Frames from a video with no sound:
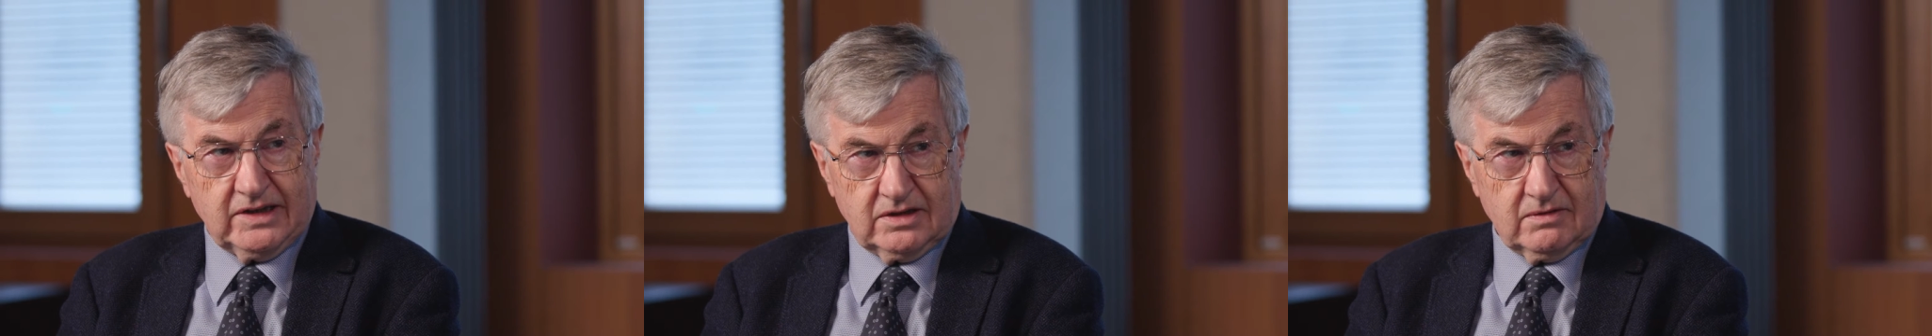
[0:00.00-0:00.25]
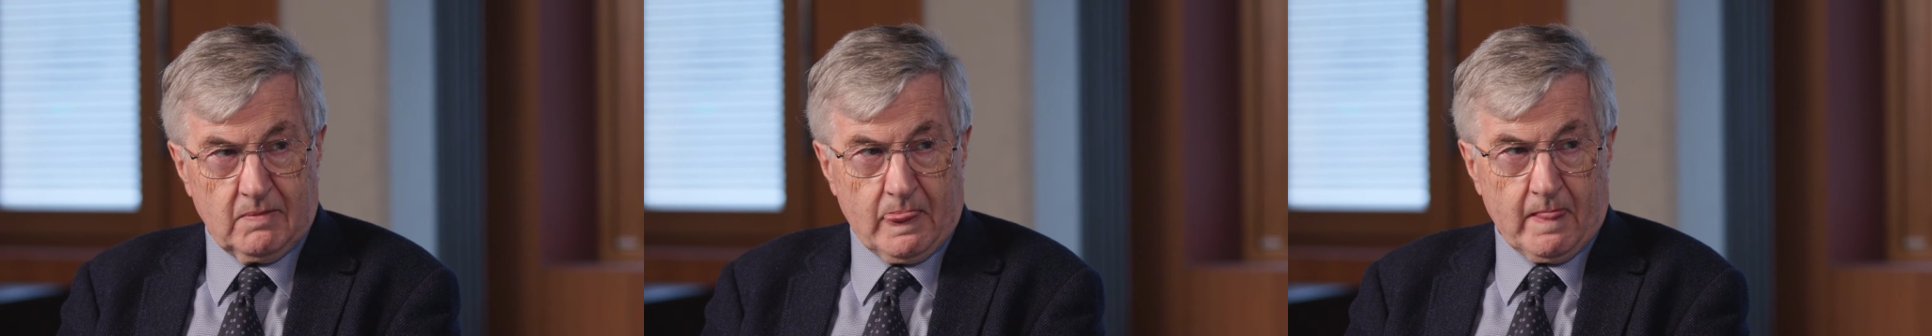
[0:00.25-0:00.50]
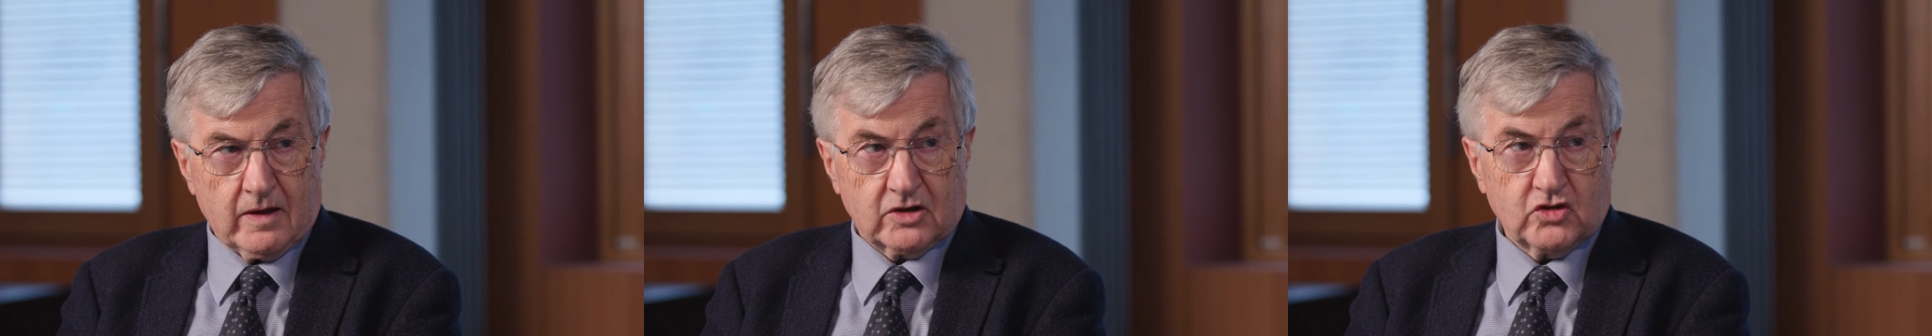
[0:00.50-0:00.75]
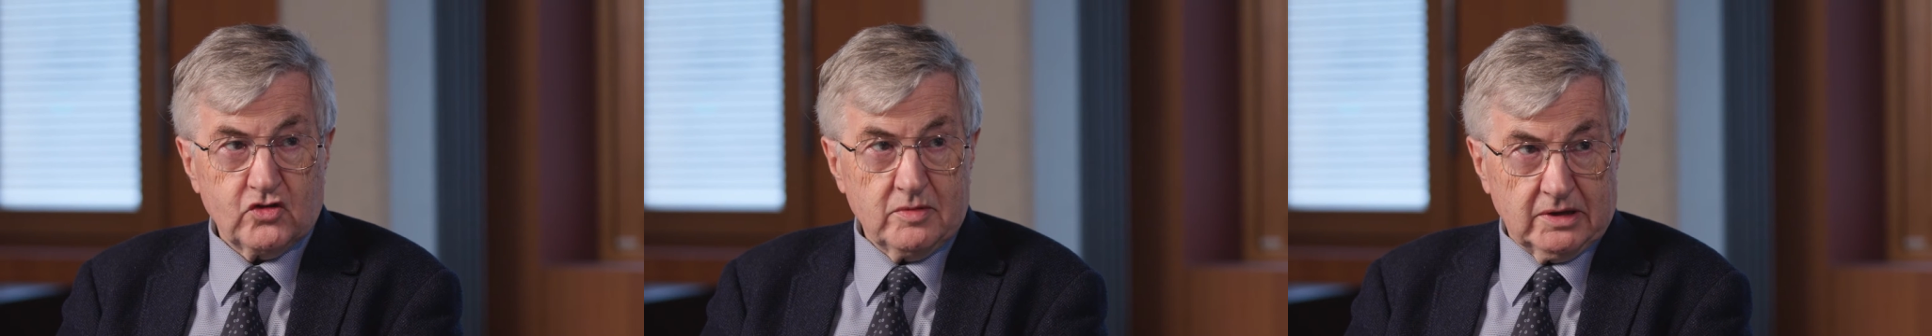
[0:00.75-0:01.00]
in a
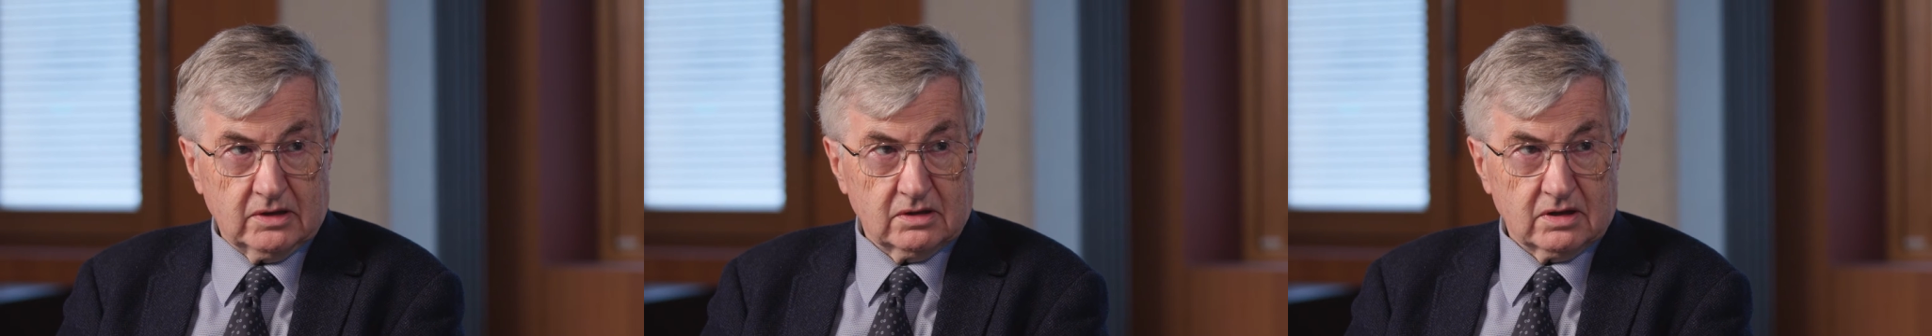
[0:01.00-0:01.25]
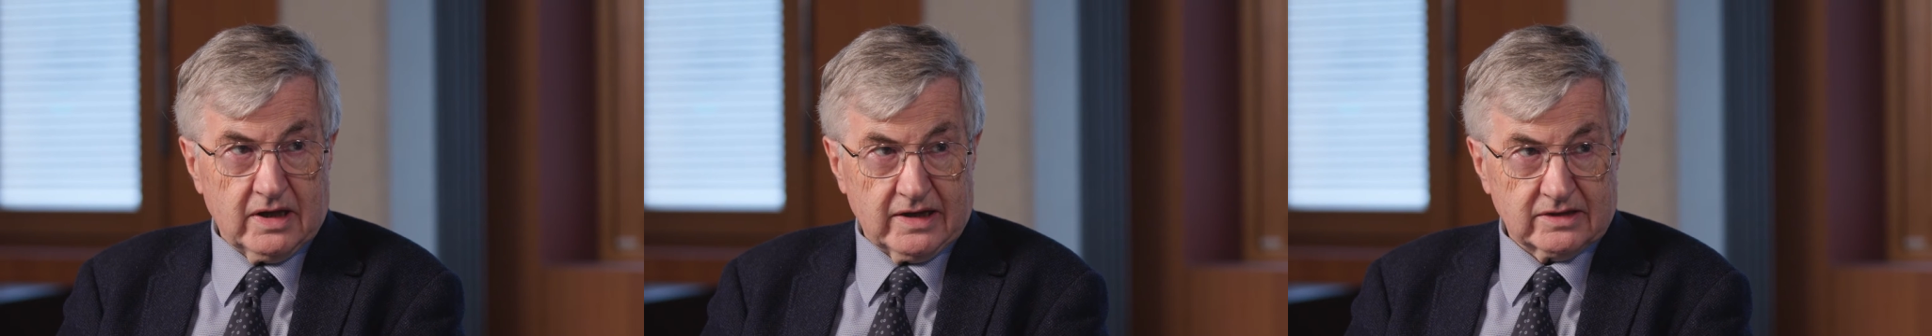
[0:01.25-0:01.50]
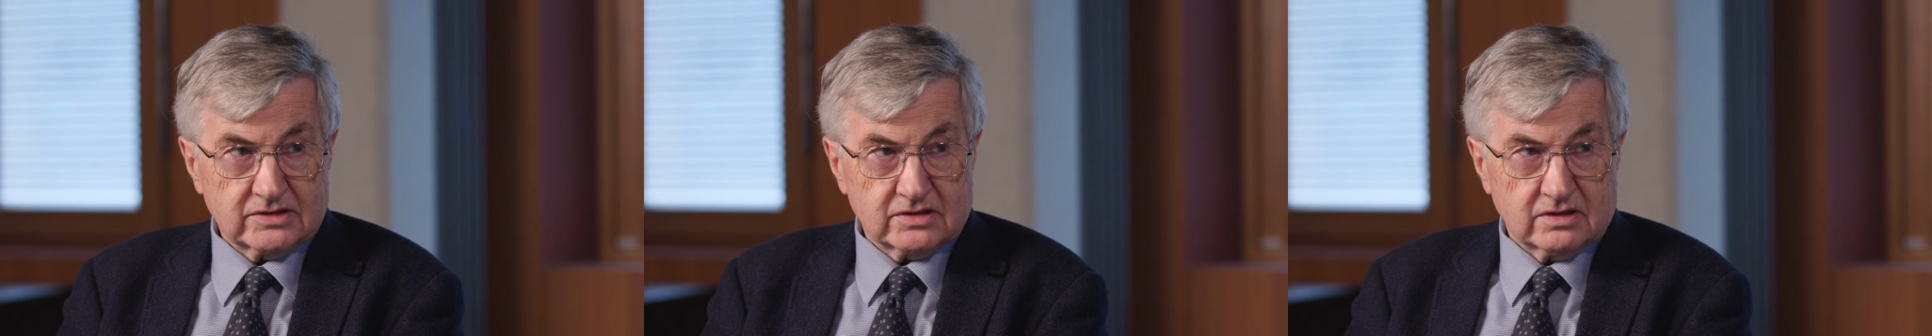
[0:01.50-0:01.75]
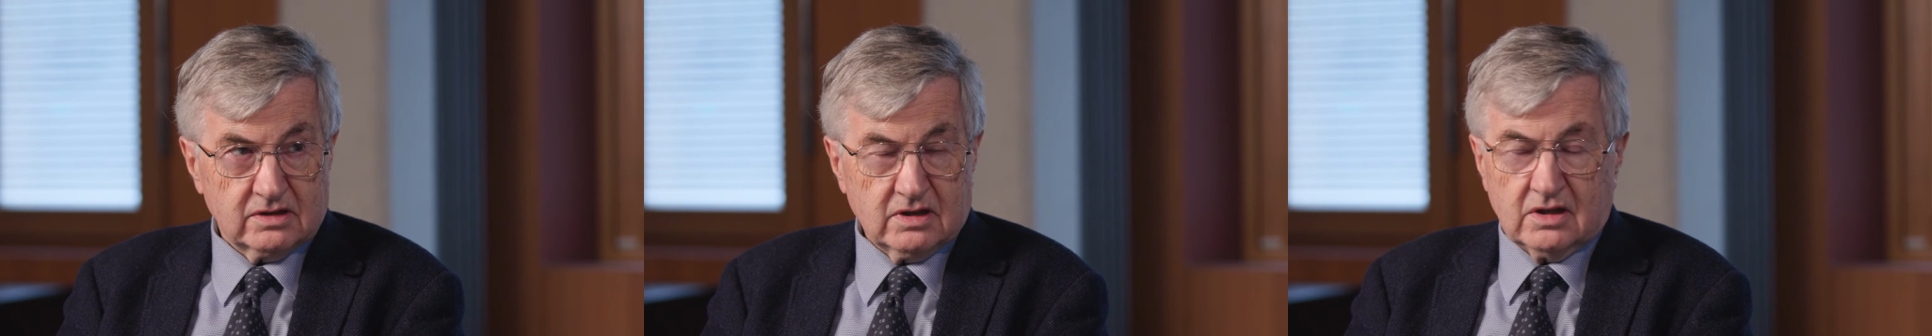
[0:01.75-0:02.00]
criminal action.